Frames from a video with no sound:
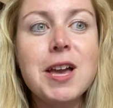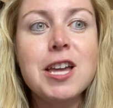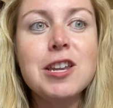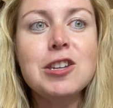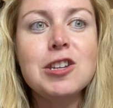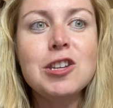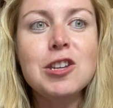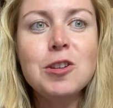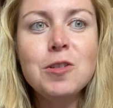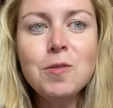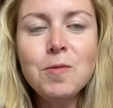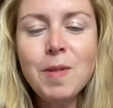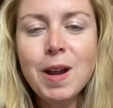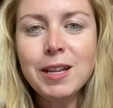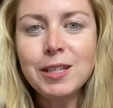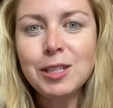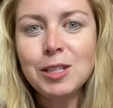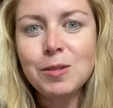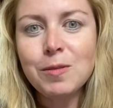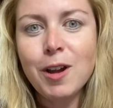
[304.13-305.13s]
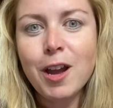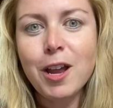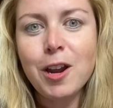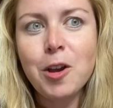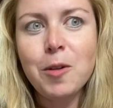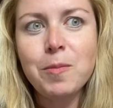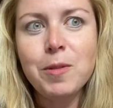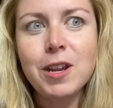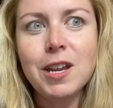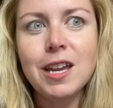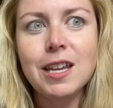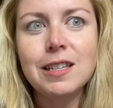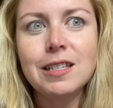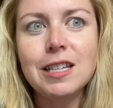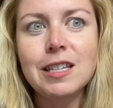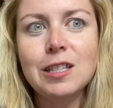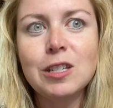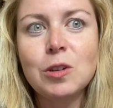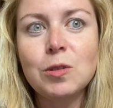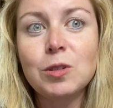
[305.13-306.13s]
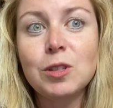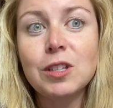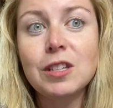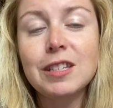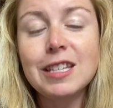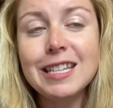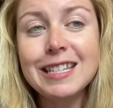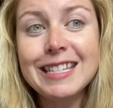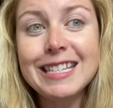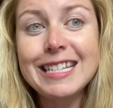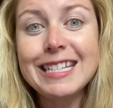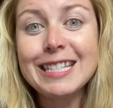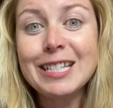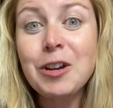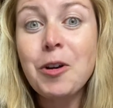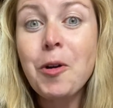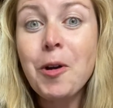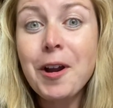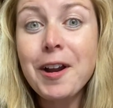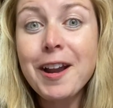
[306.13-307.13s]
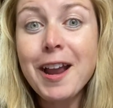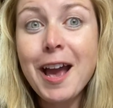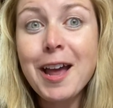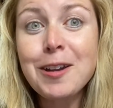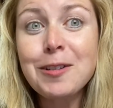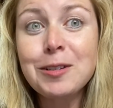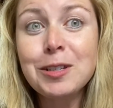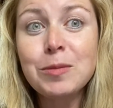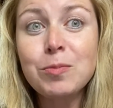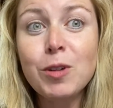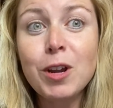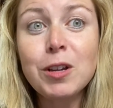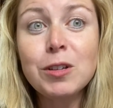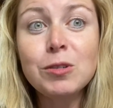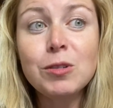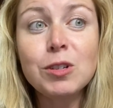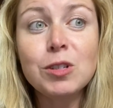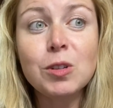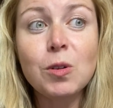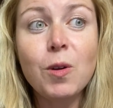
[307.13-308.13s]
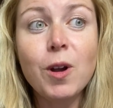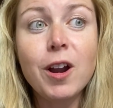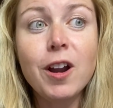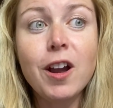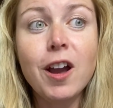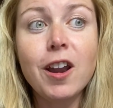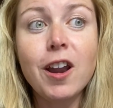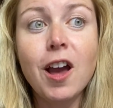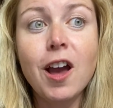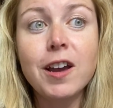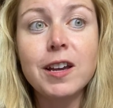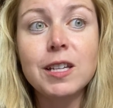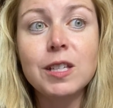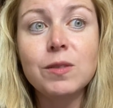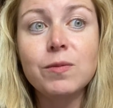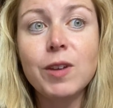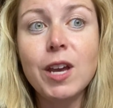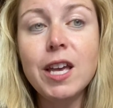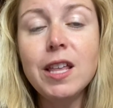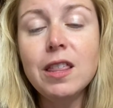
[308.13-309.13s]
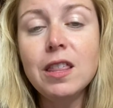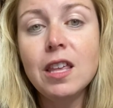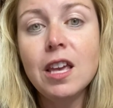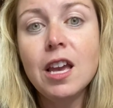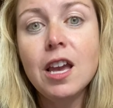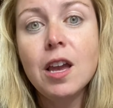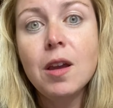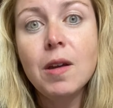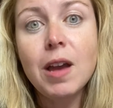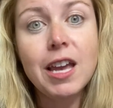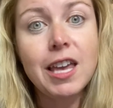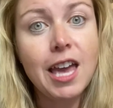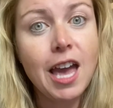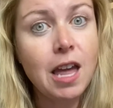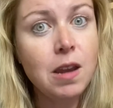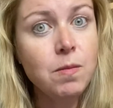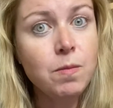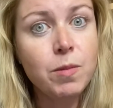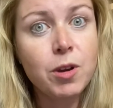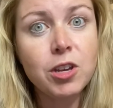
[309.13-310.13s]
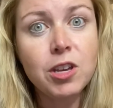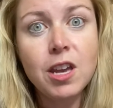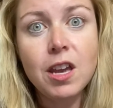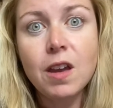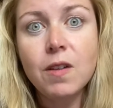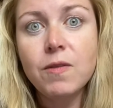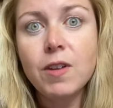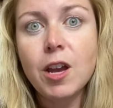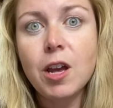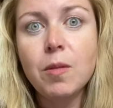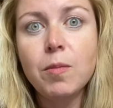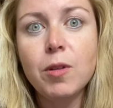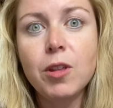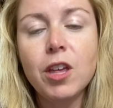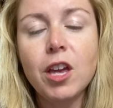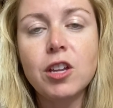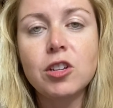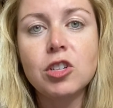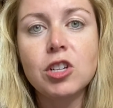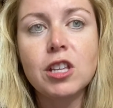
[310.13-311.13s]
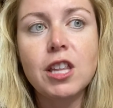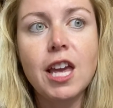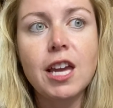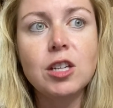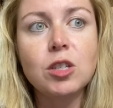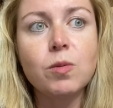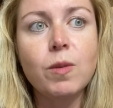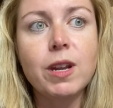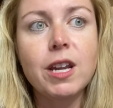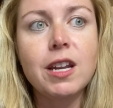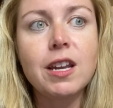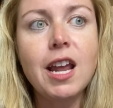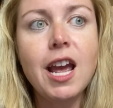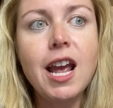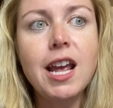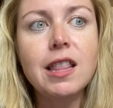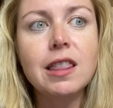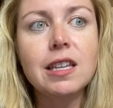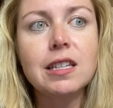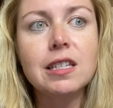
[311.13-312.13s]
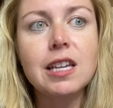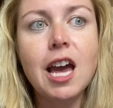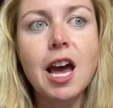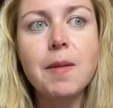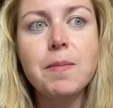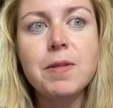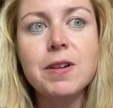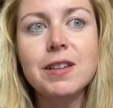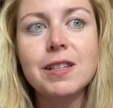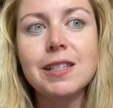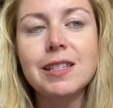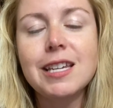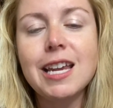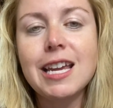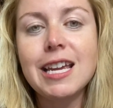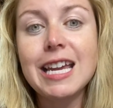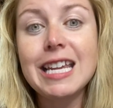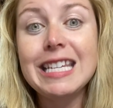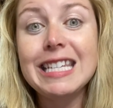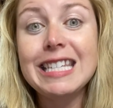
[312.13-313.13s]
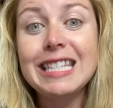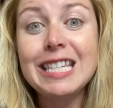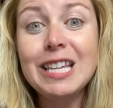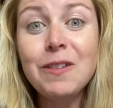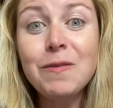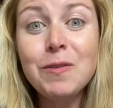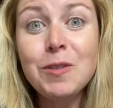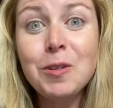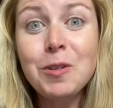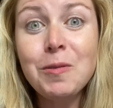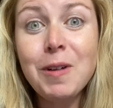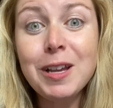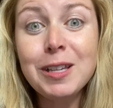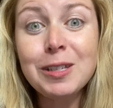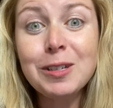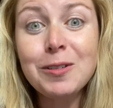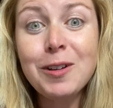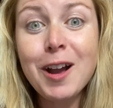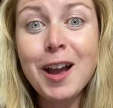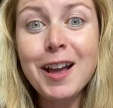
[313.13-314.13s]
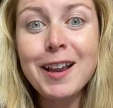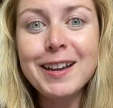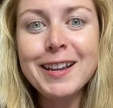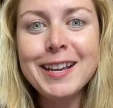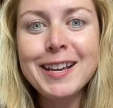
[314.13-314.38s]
new restaurant opening at Disney's Coronado Springs Resort on August 5th. Again, booking available on July 29th, a tapas, steak, and seafood restaurant.